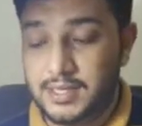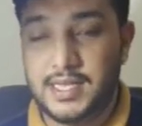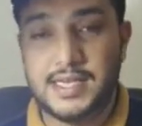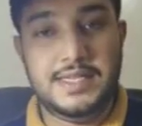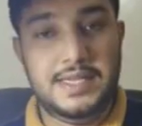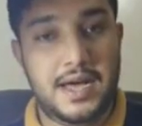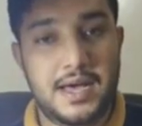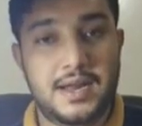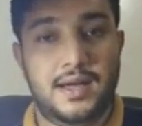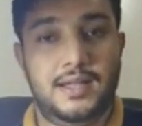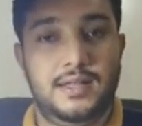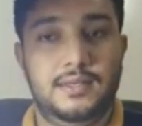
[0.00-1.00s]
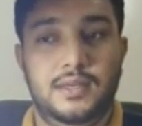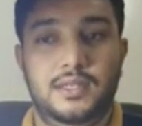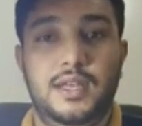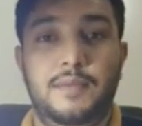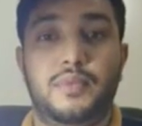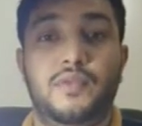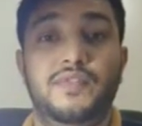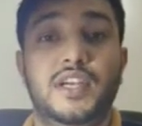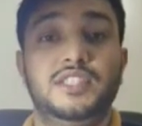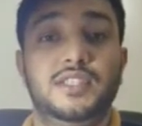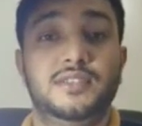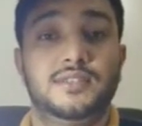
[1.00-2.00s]
These are all the
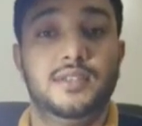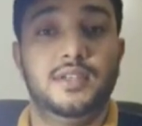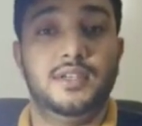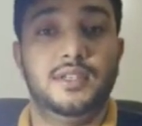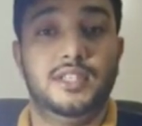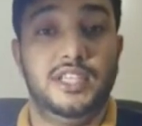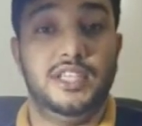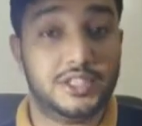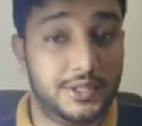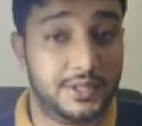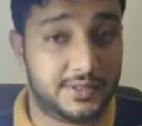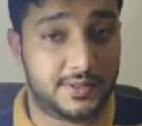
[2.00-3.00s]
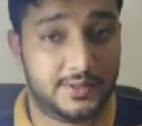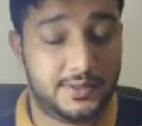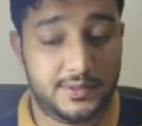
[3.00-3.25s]
professions, teachers,